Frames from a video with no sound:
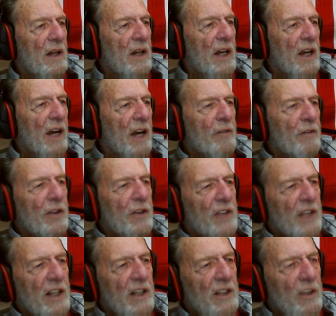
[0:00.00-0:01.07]

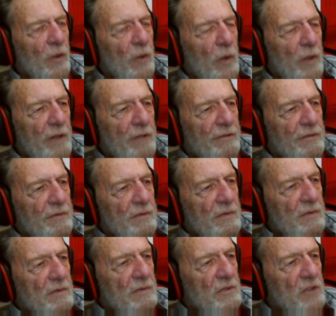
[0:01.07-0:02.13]
Everything that we've
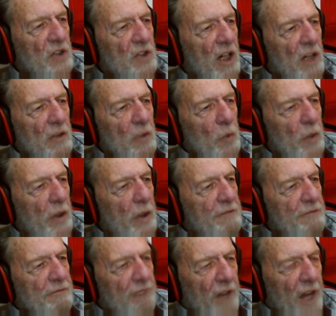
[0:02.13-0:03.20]
done, we
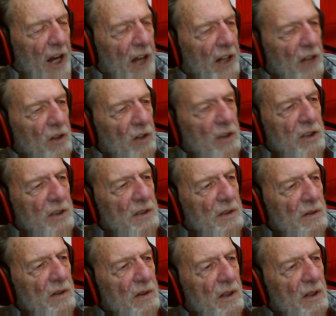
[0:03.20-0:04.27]
filed.
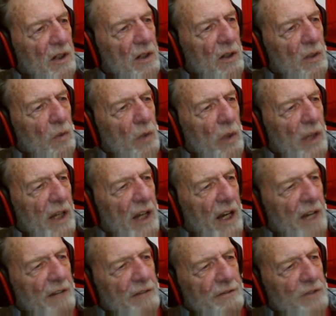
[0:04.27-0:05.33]
We
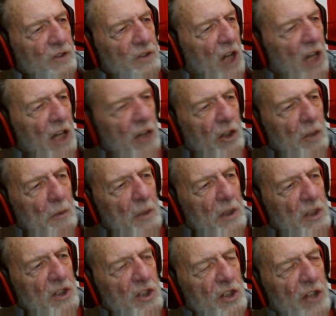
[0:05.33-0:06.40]
have
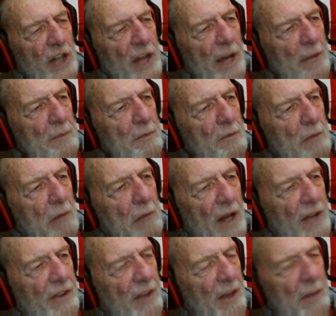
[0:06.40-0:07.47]
documents stamped by
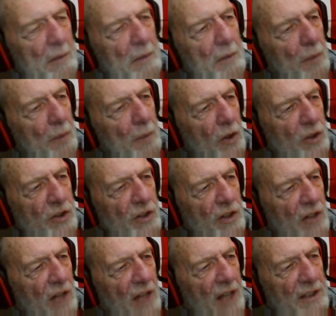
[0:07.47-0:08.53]
them in person,
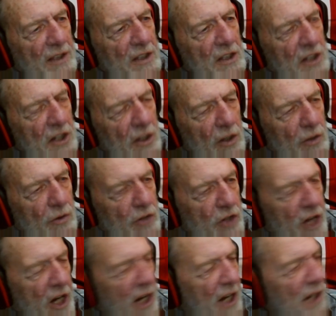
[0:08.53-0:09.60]
like the
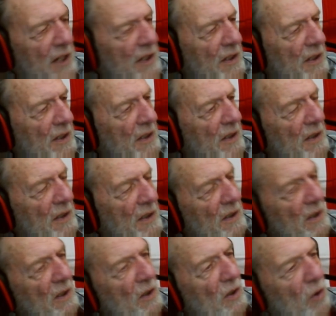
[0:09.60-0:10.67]
DOJ,
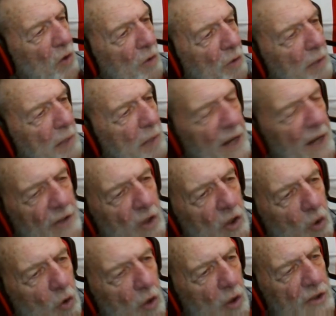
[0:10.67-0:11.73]
or by the
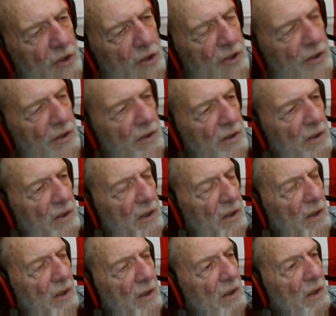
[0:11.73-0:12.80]
courts,
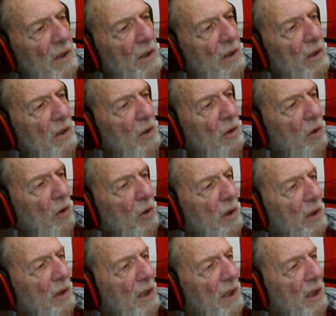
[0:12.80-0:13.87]

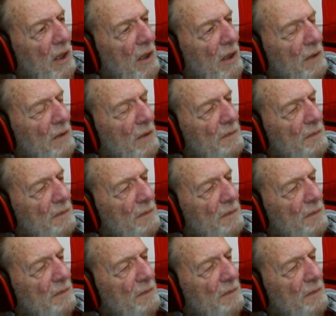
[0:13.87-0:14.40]
or